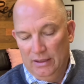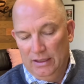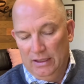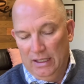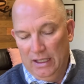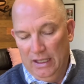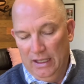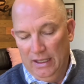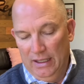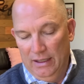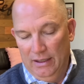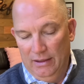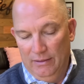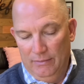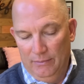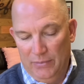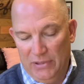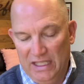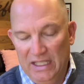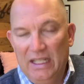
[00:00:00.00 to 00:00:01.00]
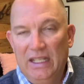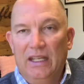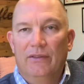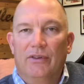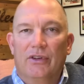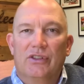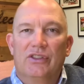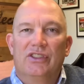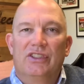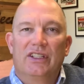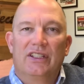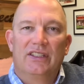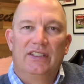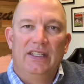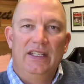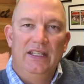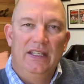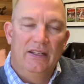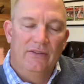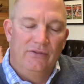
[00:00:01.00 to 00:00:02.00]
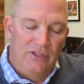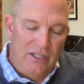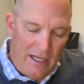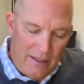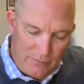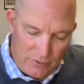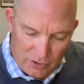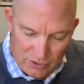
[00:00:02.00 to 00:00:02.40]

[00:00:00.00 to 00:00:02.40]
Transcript: beginning in verse 16 of chapter